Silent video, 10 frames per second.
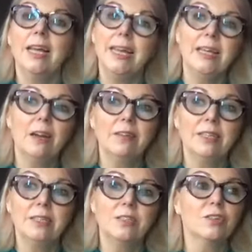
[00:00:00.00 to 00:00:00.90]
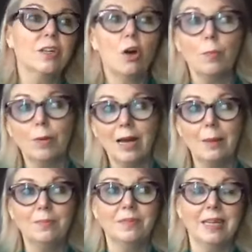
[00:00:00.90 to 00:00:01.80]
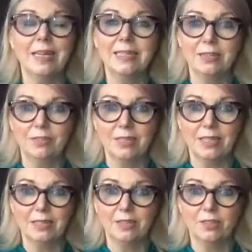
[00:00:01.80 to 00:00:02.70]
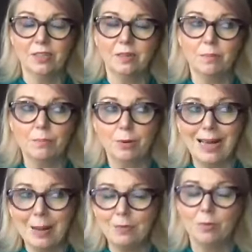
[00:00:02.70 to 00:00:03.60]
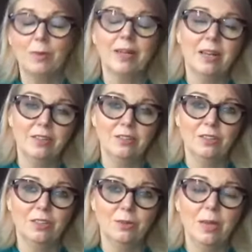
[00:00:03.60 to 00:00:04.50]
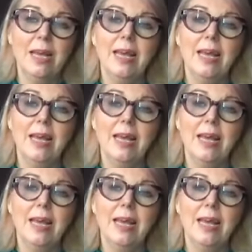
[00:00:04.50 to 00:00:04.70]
in our industry, or perhaps in a different industry, something perhaps we might like to do,